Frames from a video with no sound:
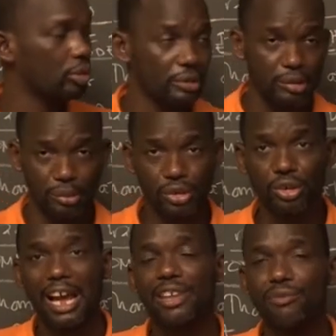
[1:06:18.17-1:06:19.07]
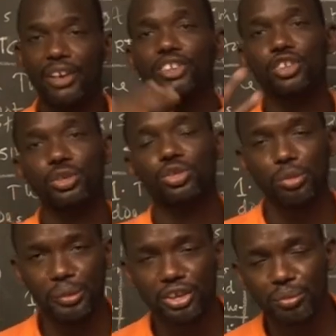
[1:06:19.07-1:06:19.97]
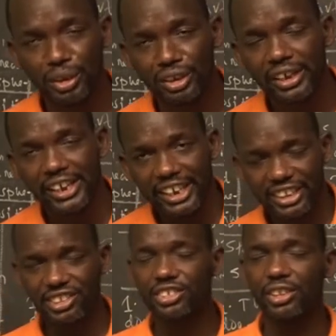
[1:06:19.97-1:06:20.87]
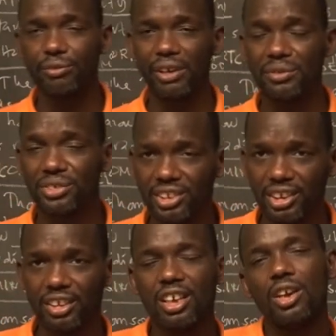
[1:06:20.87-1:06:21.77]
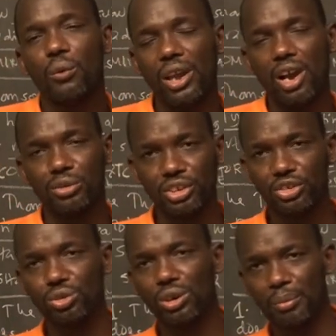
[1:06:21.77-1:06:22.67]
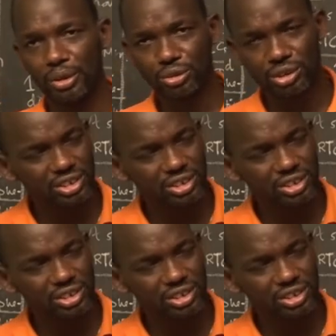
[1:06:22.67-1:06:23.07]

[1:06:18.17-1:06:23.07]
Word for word: Object Model. I invite you to meet me in session five C, where I will teach you about T O A